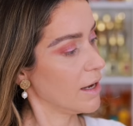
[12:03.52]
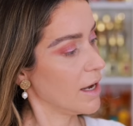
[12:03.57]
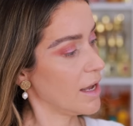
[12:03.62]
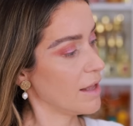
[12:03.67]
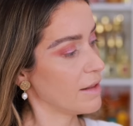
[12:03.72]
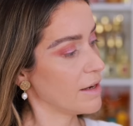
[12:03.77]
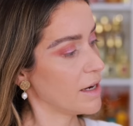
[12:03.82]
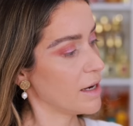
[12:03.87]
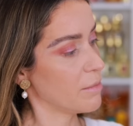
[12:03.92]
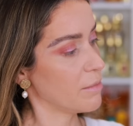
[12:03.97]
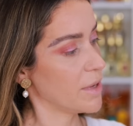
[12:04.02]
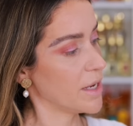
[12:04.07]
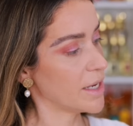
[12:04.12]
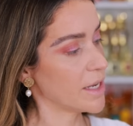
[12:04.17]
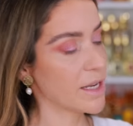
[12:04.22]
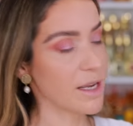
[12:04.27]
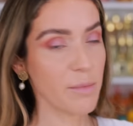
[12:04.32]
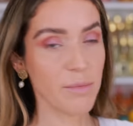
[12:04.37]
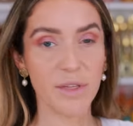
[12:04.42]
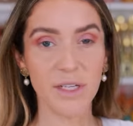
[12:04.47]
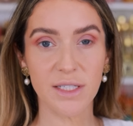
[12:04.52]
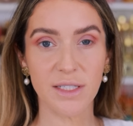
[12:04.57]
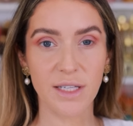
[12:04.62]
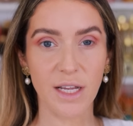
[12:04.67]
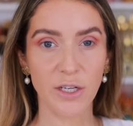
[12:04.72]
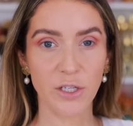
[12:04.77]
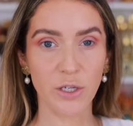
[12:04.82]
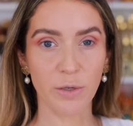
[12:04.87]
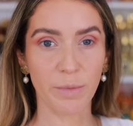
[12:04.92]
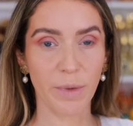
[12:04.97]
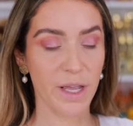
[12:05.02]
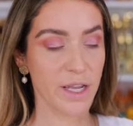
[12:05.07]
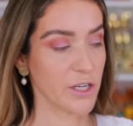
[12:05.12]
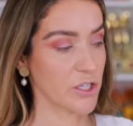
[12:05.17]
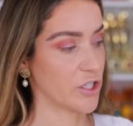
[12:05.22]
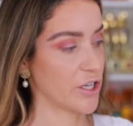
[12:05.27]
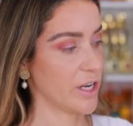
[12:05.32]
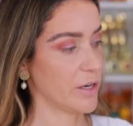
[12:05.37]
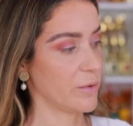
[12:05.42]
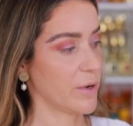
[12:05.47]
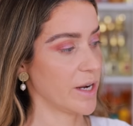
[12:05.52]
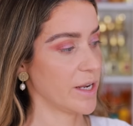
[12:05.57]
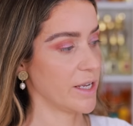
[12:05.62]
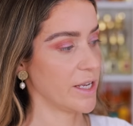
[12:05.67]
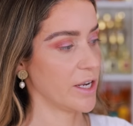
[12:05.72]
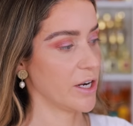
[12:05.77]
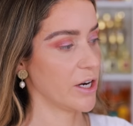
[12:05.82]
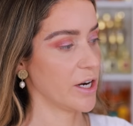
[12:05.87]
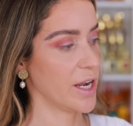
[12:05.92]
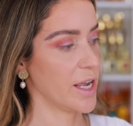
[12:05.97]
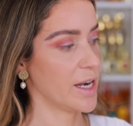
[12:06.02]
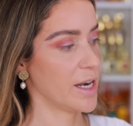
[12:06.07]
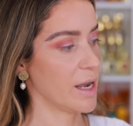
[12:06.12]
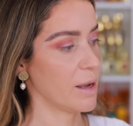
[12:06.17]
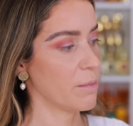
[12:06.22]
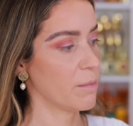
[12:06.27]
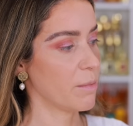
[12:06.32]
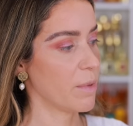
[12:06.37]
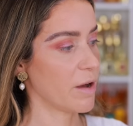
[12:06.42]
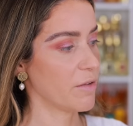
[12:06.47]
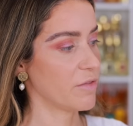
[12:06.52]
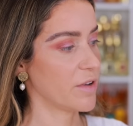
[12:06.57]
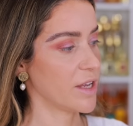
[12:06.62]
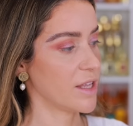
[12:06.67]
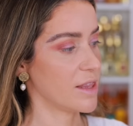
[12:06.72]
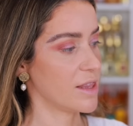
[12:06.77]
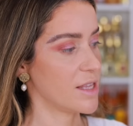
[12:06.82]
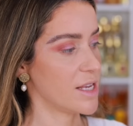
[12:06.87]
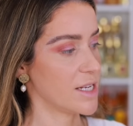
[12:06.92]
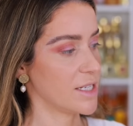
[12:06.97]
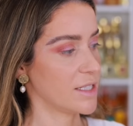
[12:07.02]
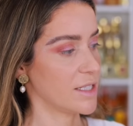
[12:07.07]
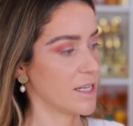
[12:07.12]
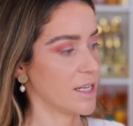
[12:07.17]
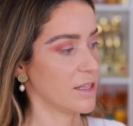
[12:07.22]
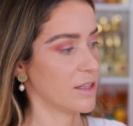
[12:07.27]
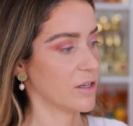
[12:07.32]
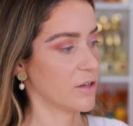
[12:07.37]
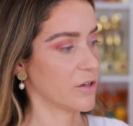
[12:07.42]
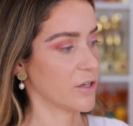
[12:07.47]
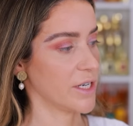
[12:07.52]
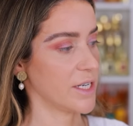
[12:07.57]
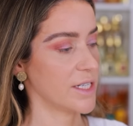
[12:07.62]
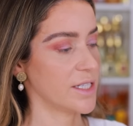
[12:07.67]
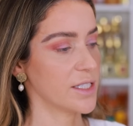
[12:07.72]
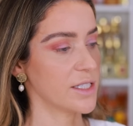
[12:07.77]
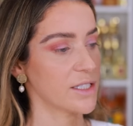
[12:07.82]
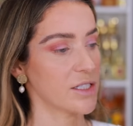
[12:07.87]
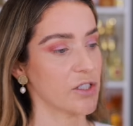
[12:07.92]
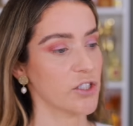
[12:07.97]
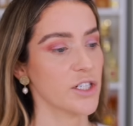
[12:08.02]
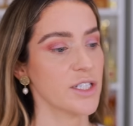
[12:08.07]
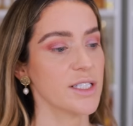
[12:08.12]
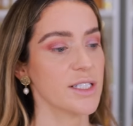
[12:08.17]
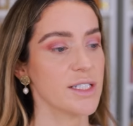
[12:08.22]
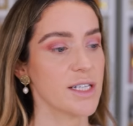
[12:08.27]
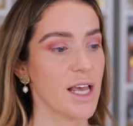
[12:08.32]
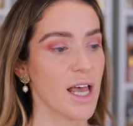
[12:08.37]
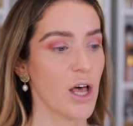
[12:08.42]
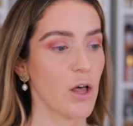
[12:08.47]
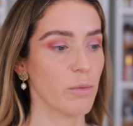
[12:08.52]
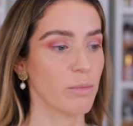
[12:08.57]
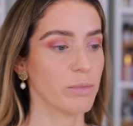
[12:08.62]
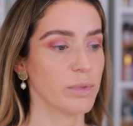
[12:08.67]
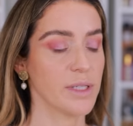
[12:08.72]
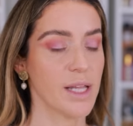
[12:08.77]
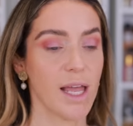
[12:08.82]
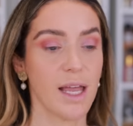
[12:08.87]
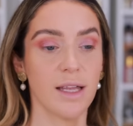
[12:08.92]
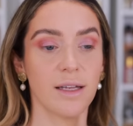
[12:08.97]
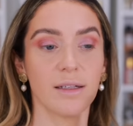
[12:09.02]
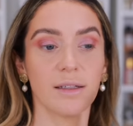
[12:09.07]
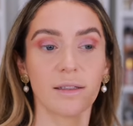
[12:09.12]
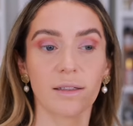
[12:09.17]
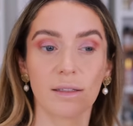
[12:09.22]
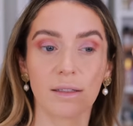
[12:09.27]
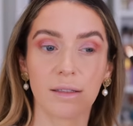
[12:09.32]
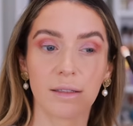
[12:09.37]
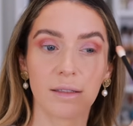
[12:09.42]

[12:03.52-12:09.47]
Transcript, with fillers: And then I'm picking up this center pink shade right here, and I'm buffing this in the crease just to help blend.